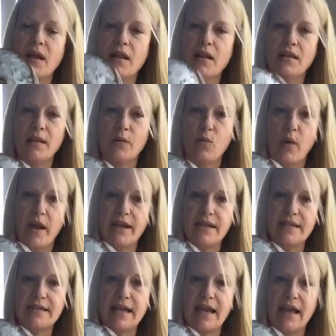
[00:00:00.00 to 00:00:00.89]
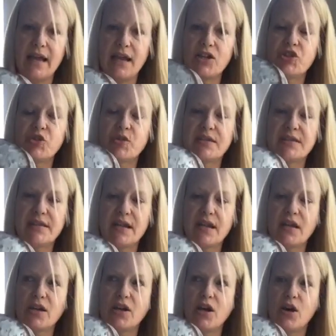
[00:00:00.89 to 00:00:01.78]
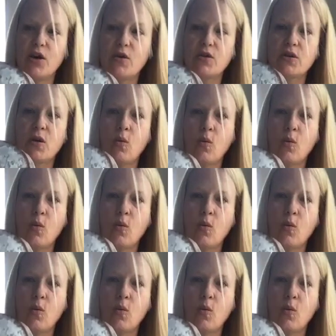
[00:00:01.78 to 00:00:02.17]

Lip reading: wait a day, do a 2nd coat,